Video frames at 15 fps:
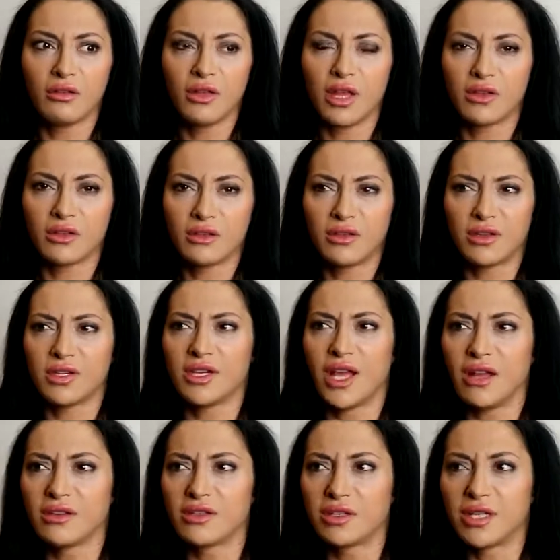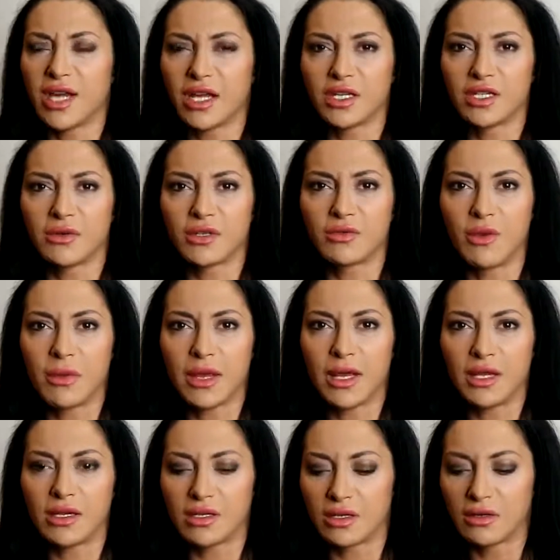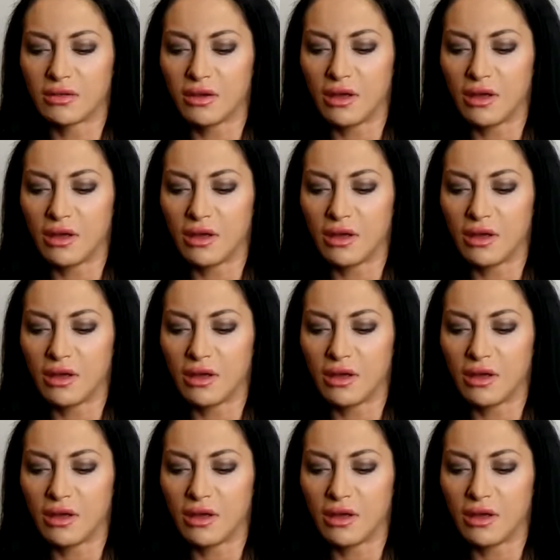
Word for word: Yeah, the shell's attached to its ribcage.